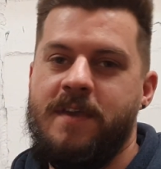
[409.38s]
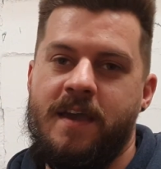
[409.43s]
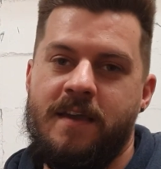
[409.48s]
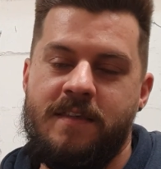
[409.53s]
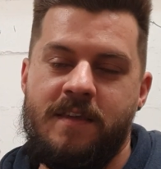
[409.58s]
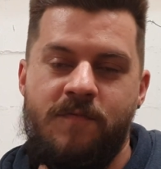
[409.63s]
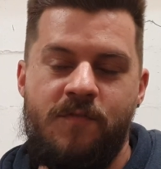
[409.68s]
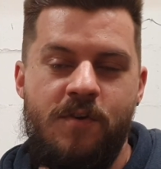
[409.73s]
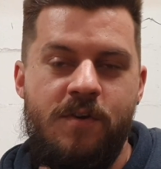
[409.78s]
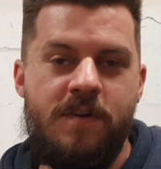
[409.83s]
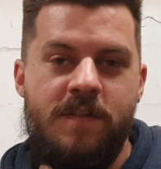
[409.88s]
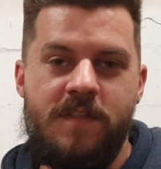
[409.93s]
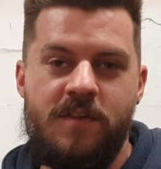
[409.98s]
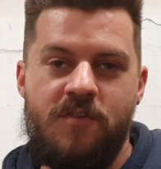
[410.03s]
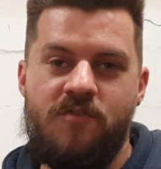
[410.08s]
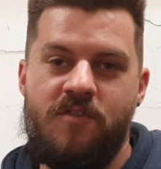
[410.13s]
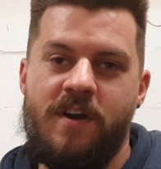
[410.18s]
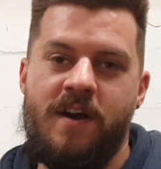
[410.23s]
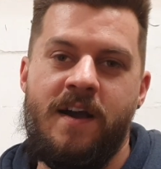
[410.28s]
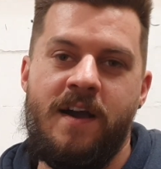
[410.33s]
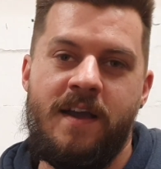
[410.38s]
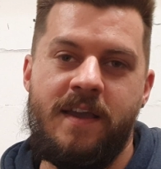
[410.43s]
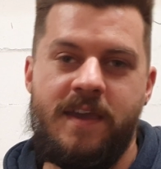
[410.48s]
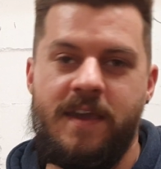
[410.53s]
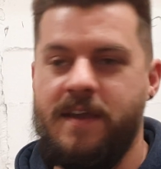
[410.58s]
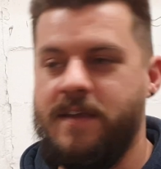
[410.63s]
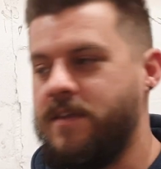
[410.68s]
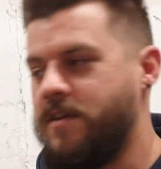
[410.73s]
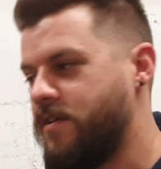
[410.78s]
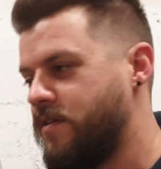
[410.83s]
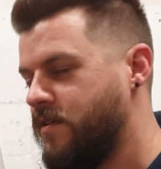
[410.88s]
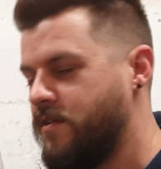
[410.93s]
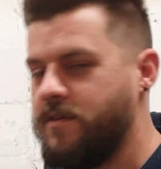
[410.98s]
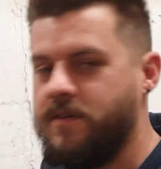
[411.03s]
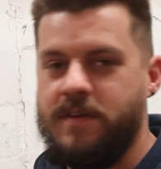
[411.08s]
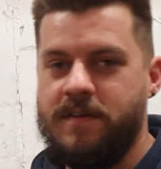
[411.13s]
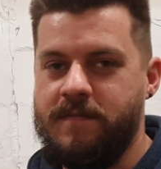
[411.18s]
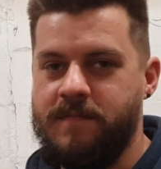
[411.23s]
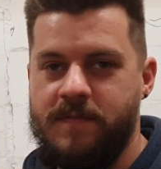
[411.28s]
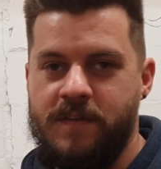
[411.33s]
Yes, if you're at the track and
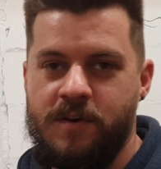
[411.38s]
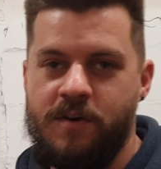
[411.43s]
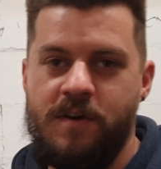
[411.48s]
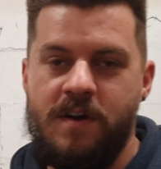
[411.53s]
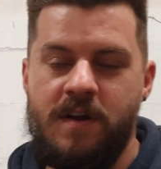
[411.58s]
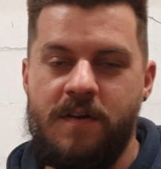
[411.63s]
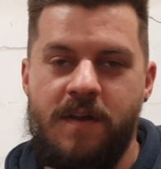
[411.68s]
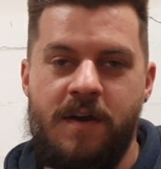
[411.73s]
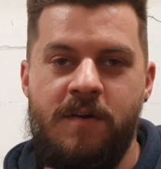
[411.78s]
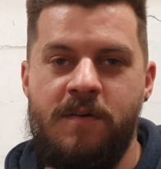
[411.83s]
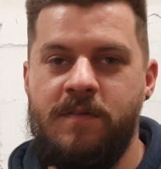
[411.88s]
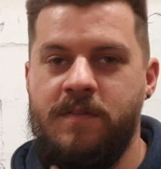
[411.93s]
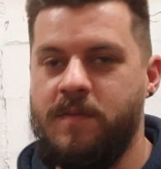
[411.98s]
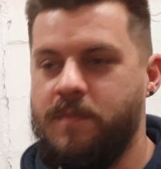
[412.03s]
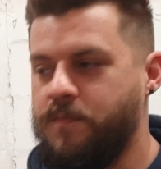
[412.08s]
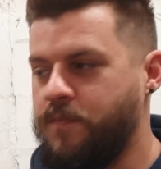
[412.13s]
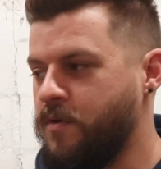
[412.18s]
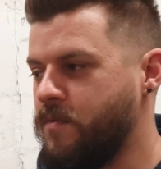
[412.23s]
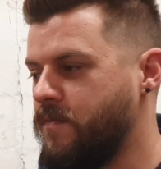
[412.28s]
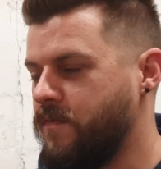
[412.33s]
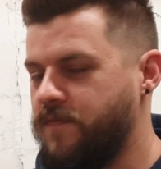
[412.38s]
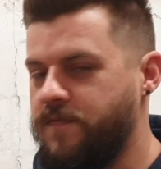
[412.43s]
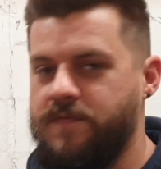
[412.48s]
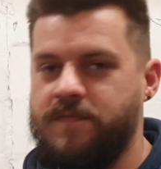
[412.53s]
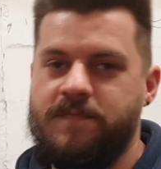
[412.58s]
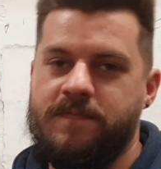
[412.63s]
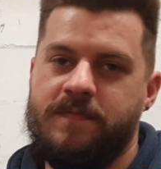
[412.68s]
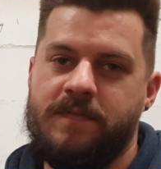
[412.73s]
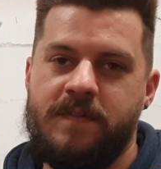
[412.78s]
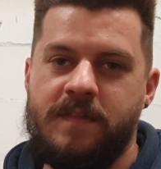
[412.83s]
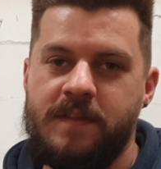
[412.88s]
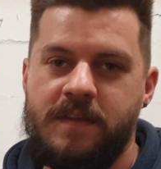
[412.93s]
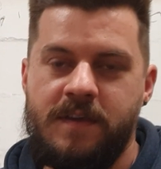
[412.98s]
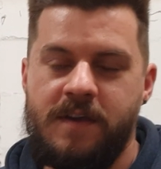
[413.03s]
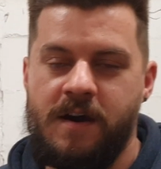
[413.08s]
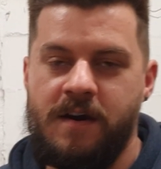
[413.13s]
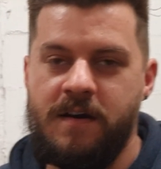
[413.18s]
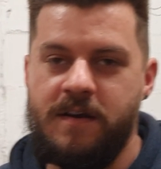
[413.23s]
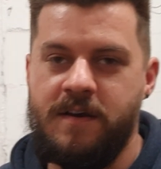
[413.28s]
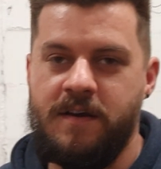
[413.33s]
you're going around, boom,
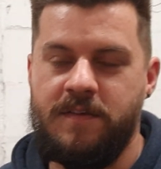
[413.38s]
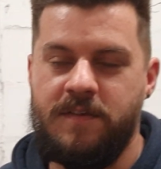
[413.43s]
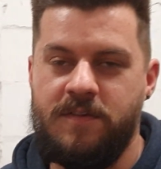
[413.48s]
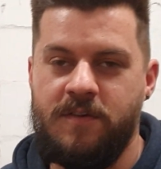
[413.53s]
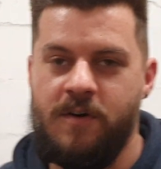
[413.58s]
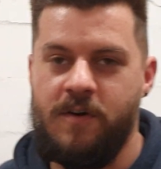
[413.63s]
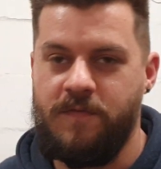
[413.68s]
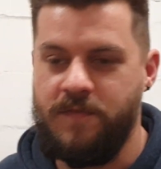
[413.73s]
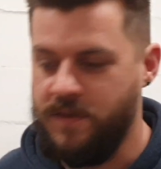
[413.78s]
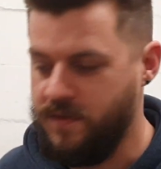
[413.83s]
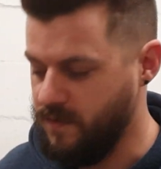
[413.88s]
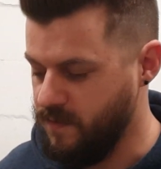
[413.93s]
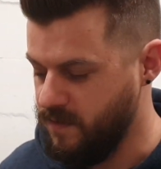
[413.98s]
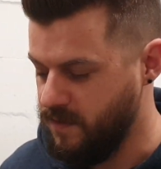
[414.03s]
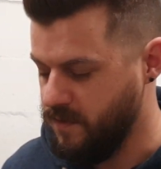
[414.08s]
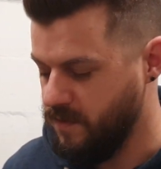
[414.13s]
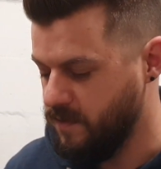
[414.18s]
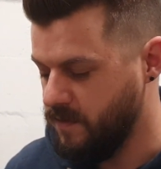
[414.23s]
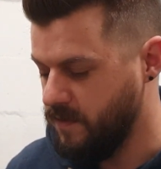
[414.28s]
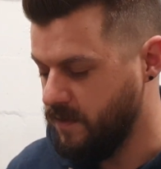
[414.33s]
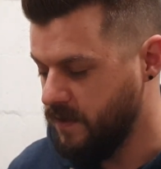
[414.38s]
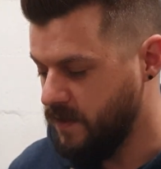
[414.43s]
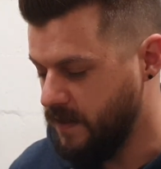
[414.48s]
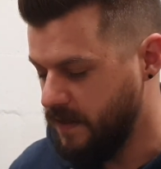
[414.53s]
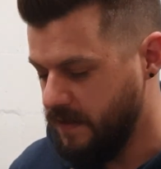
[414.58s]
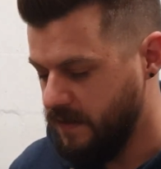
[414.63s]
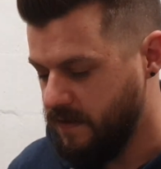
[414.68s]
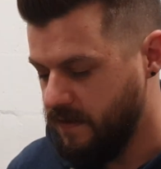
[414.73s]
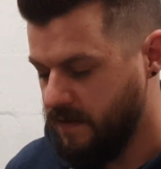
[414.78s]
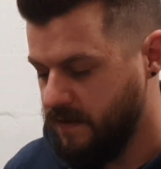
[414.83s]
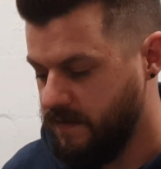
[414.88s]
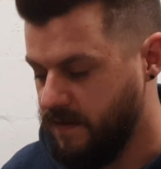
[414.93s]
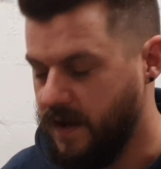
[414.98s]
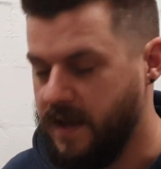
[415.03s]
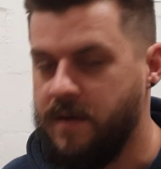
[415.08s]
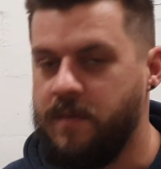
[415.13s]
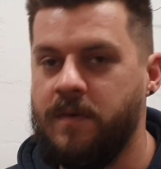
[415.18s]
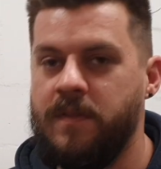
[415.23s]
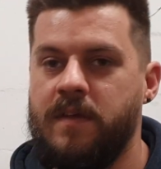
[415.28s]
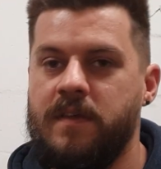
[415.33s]
car cuts off. You don't go,
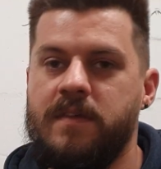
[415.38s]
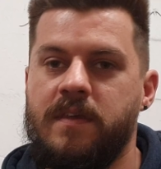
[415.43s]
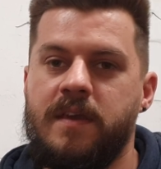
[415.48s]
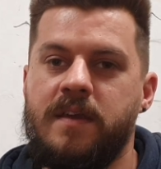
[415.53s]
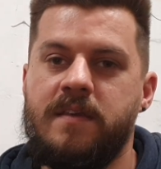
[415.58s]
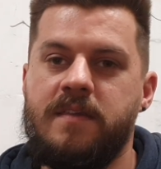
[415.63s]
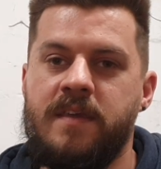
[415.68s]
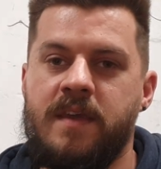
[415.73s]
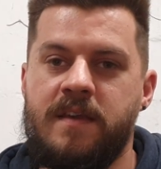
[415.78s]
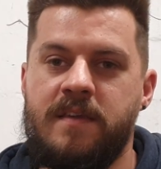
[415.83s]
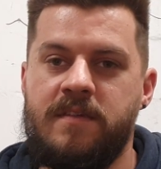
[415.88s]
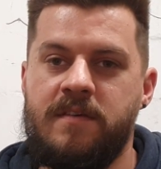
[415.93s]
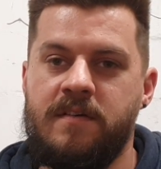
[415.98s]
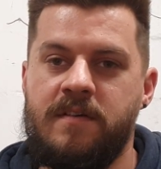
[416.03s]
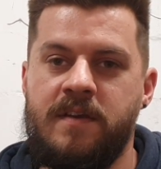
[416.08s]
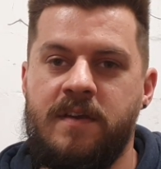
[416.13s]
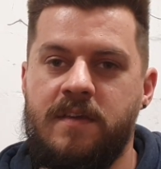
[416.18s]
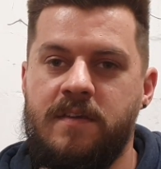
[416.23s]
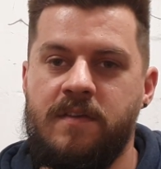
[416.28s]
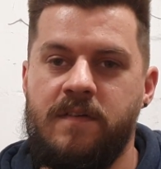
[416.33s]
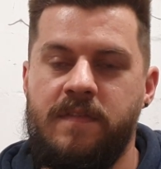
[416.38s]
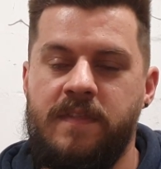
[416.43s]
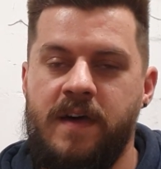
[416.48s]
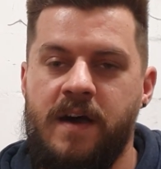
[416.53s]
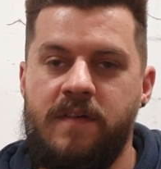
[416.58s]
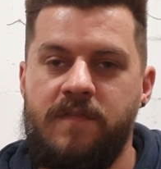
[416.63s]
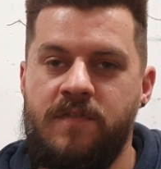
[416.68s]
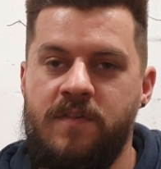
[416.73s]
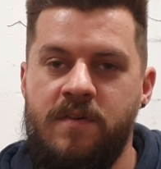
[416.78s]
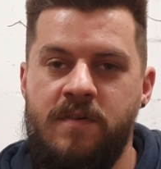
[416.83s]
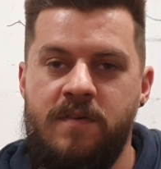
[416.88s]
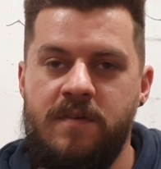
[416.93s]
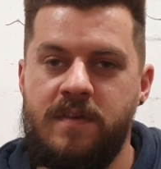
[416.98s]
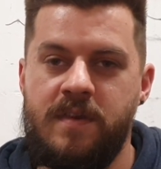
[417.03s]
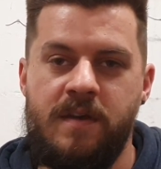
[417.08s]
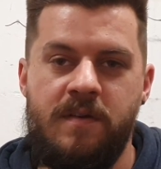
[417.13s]
right, well, there's like 6 circuits on that fuse.